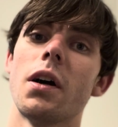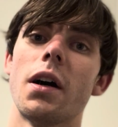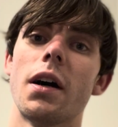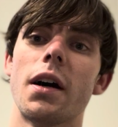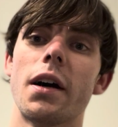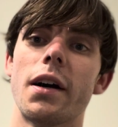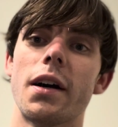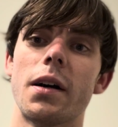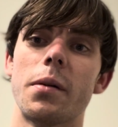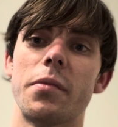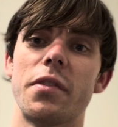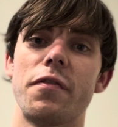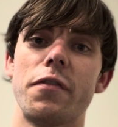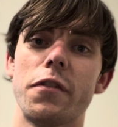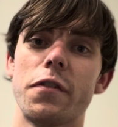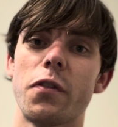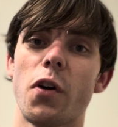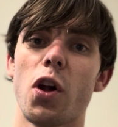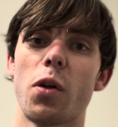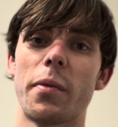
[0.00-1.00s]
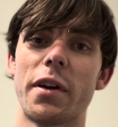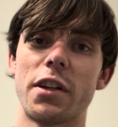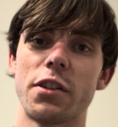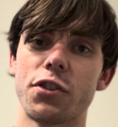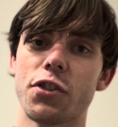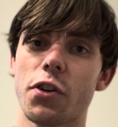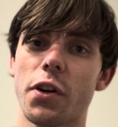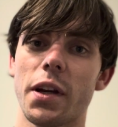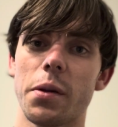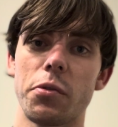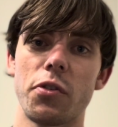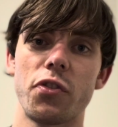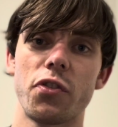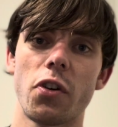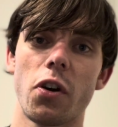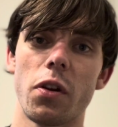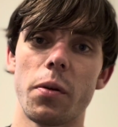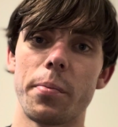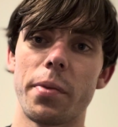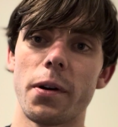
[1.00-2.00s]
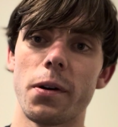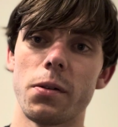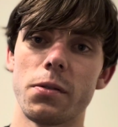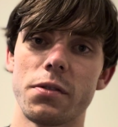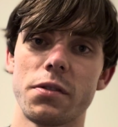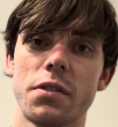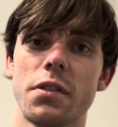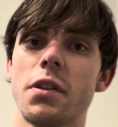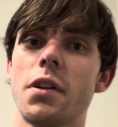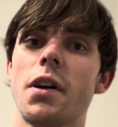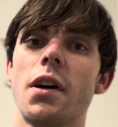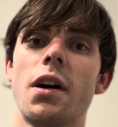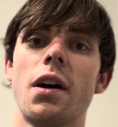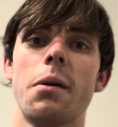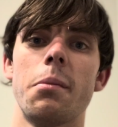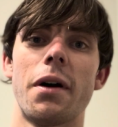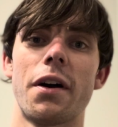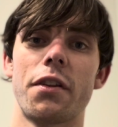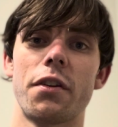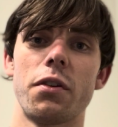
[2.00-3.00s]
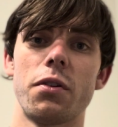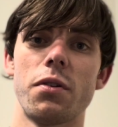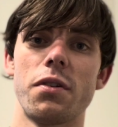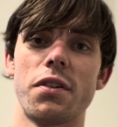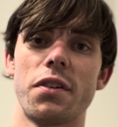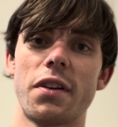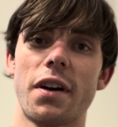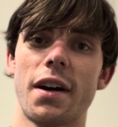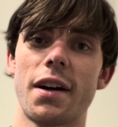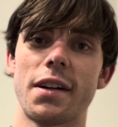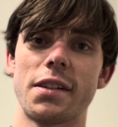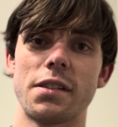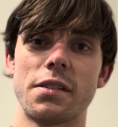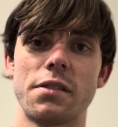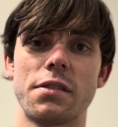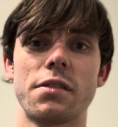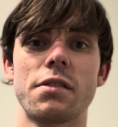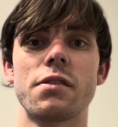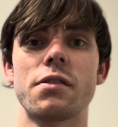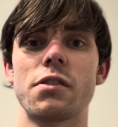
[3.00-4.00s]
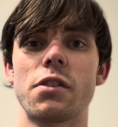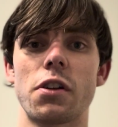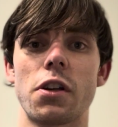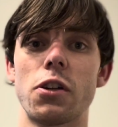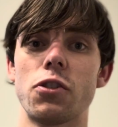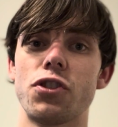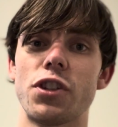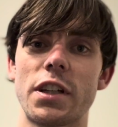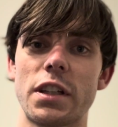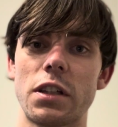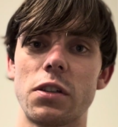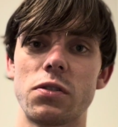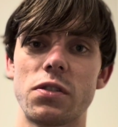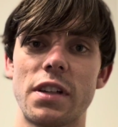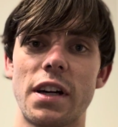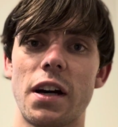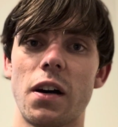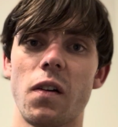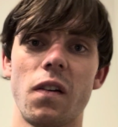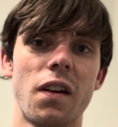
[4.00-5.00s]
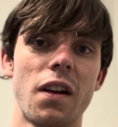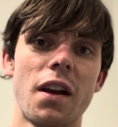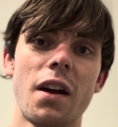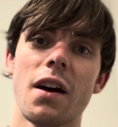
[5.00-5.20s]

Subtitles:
If you follow my Instagram, you saw the post about the new designs, so go check those out.